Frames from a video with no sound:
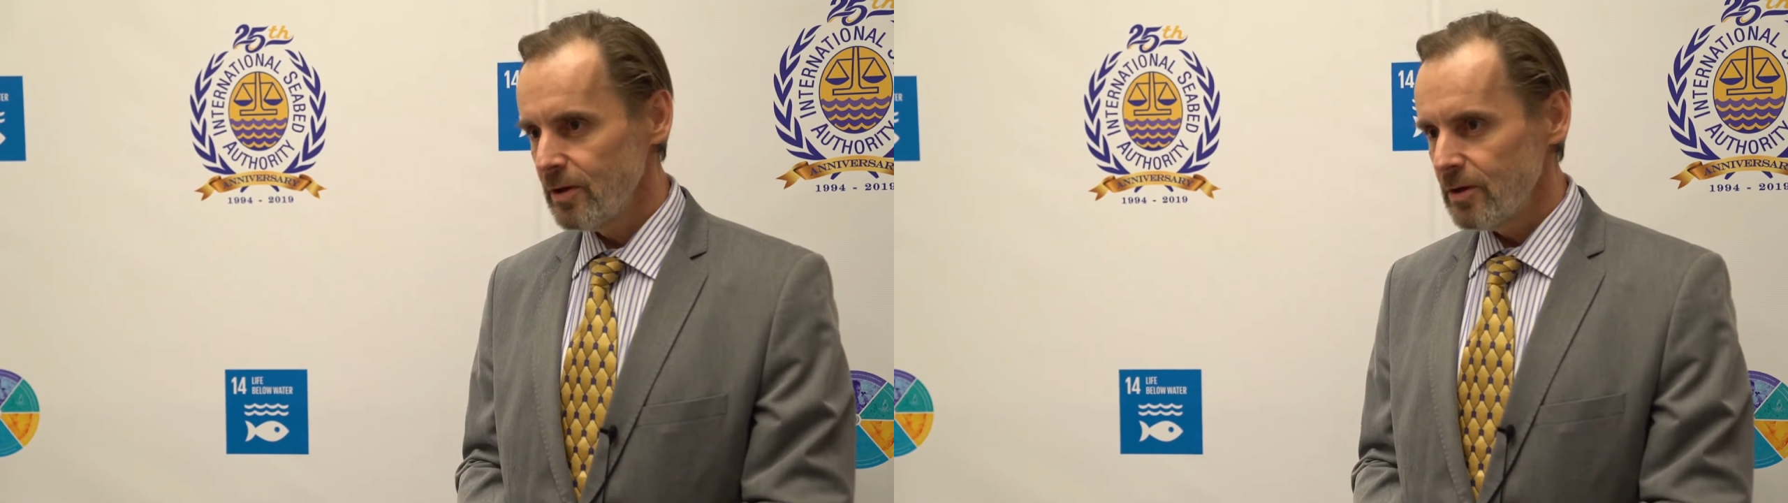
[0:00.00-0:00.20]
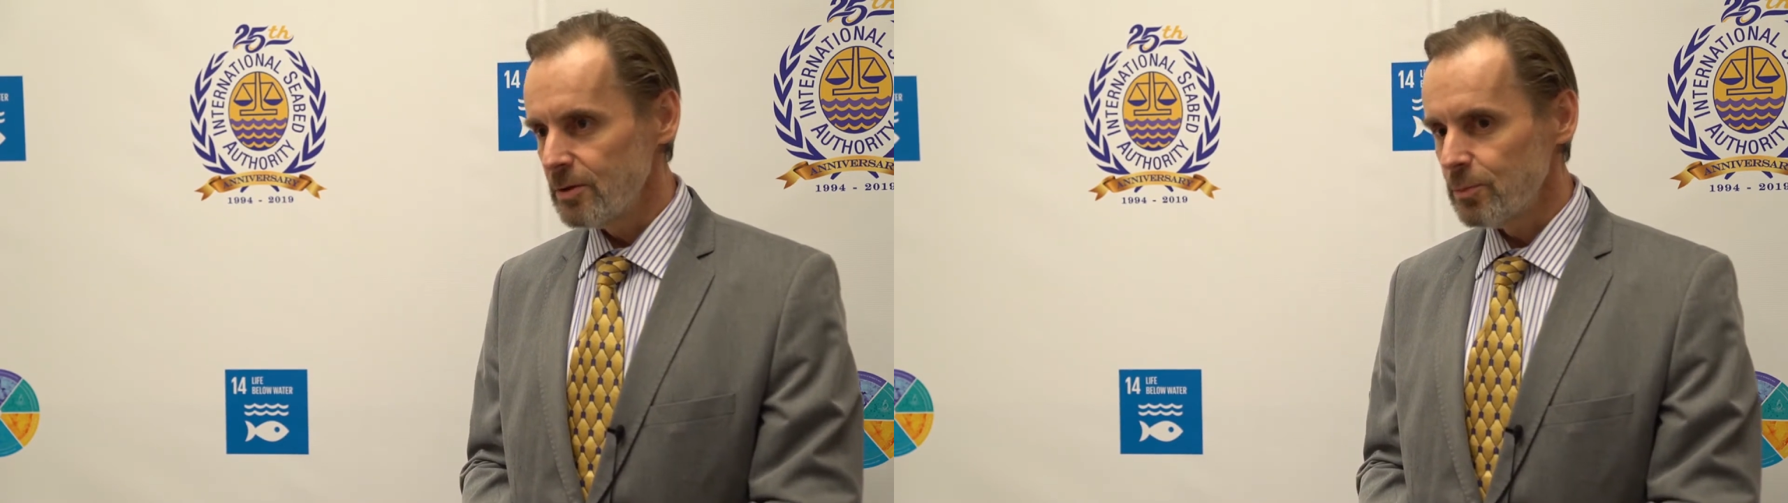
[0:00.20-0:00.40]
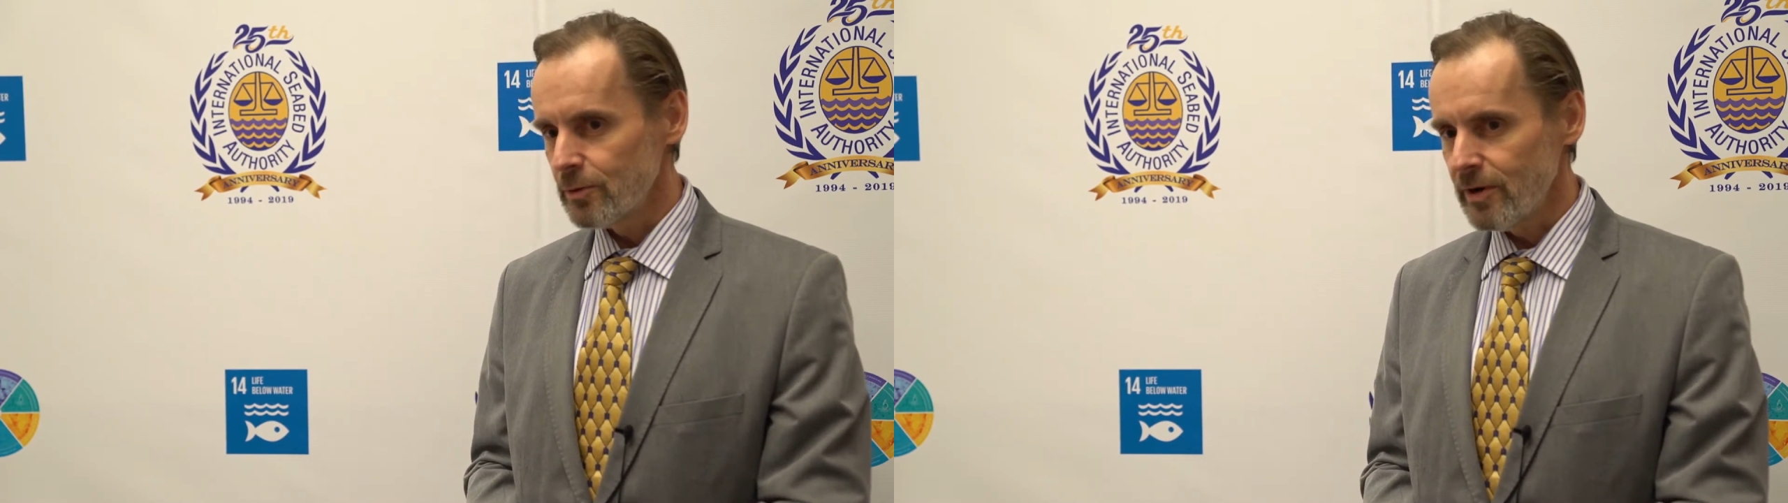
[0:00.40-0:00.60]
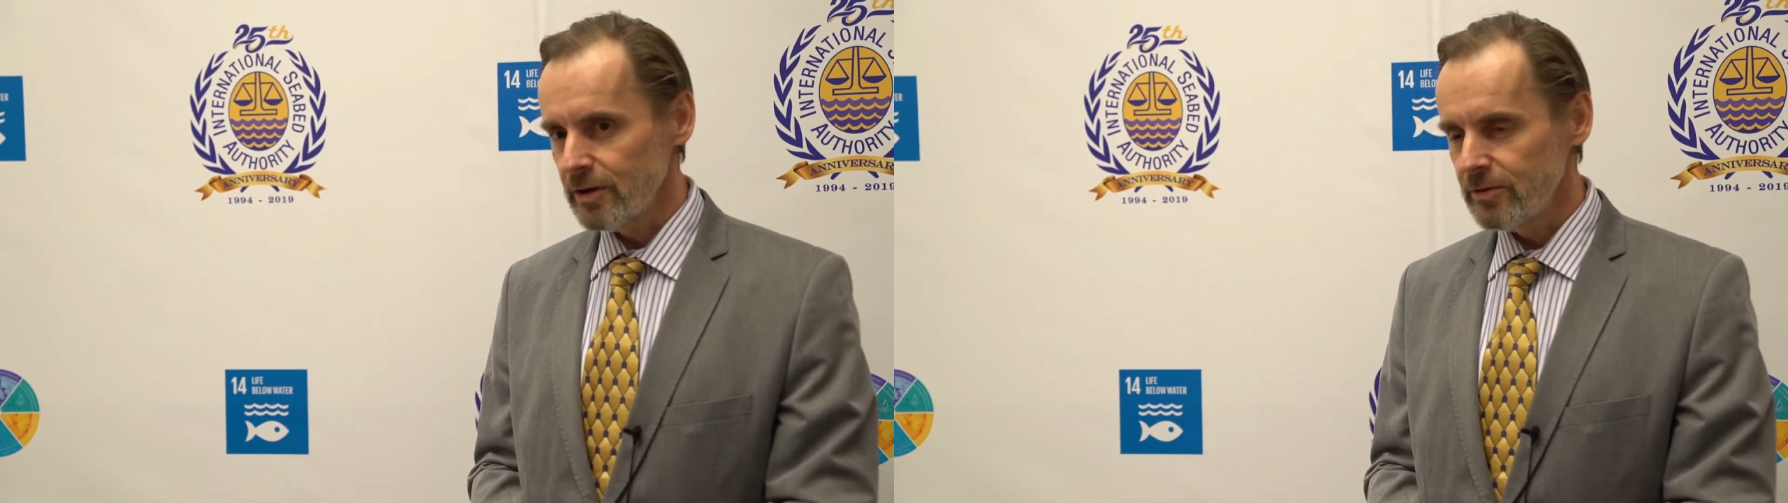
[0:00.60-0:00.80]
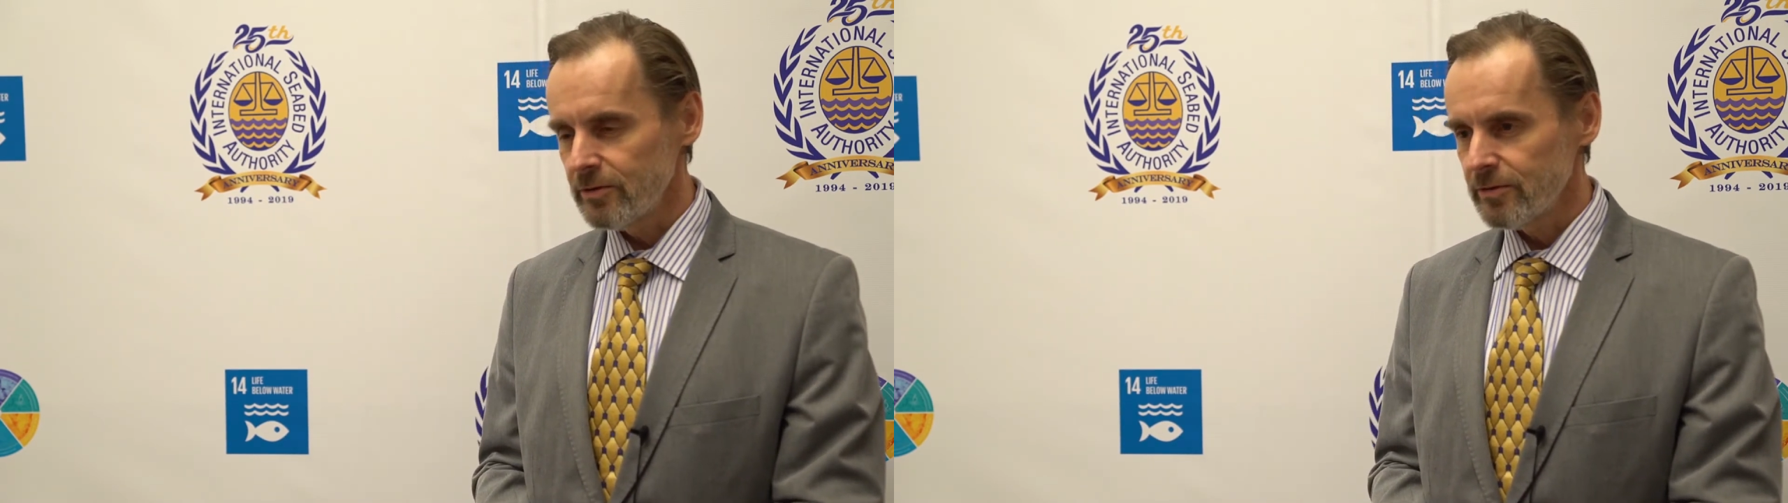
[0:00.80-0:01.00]
It
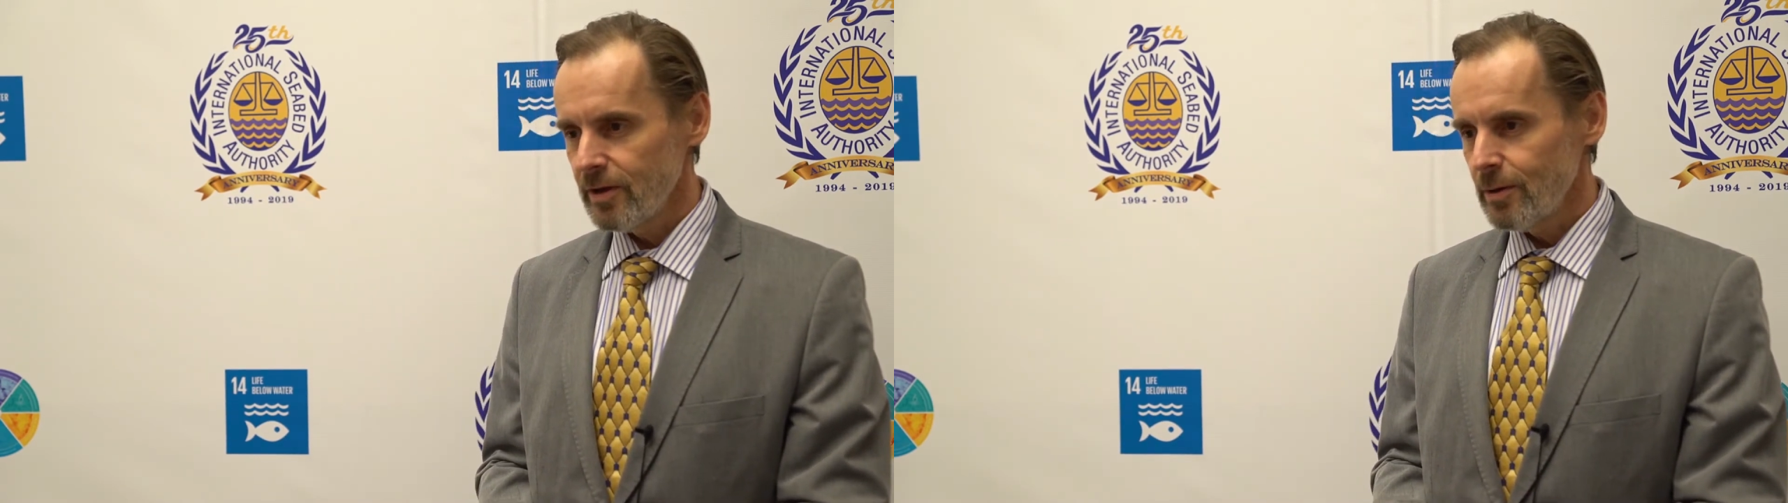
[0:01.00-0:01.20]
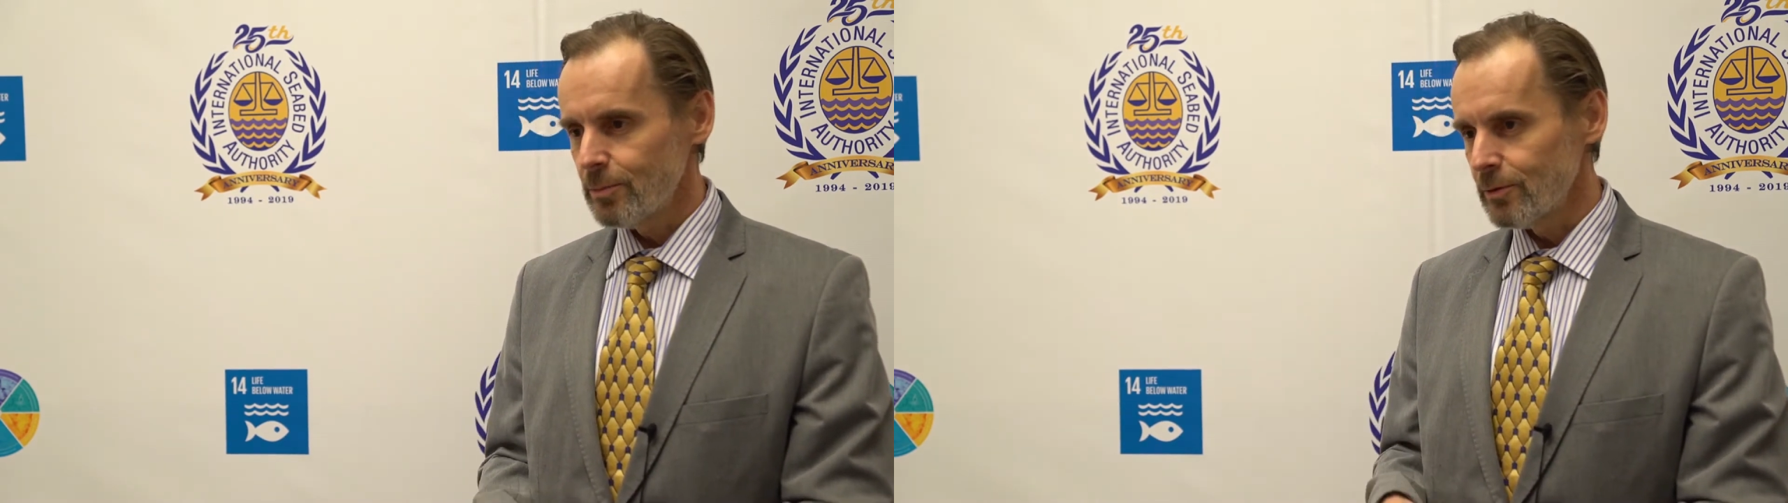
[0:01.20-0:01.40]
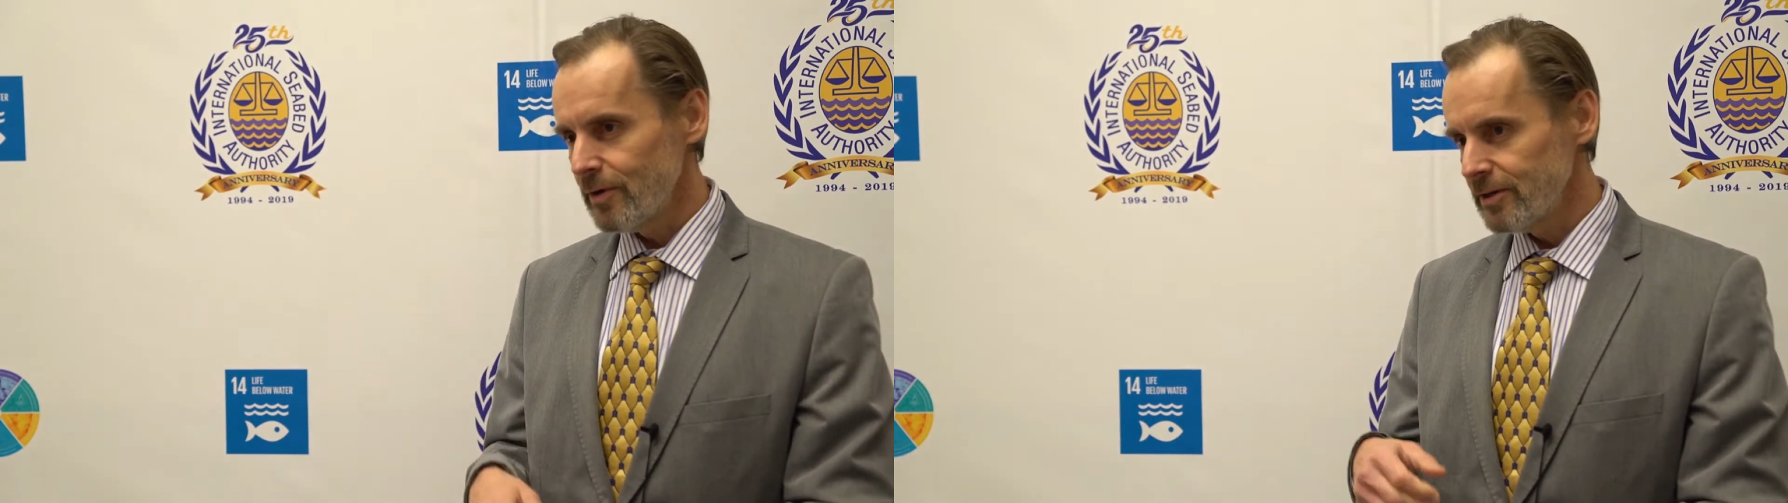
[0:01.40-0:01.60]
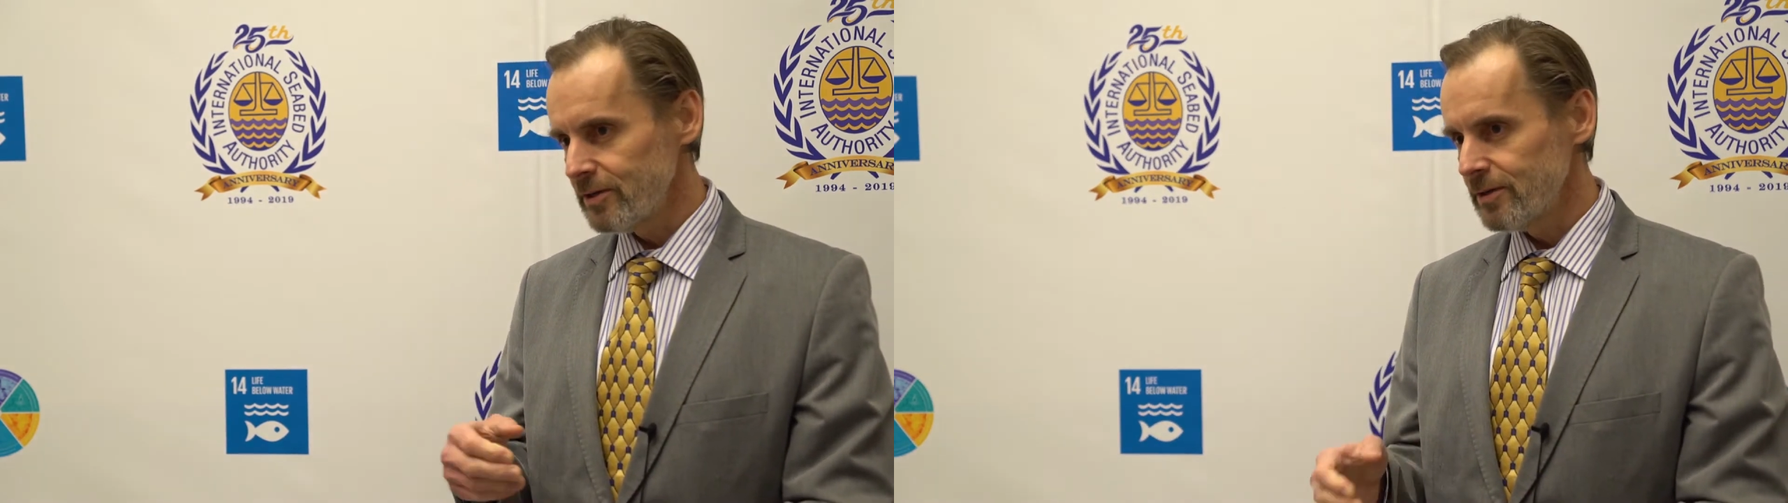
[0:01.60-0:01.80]
provided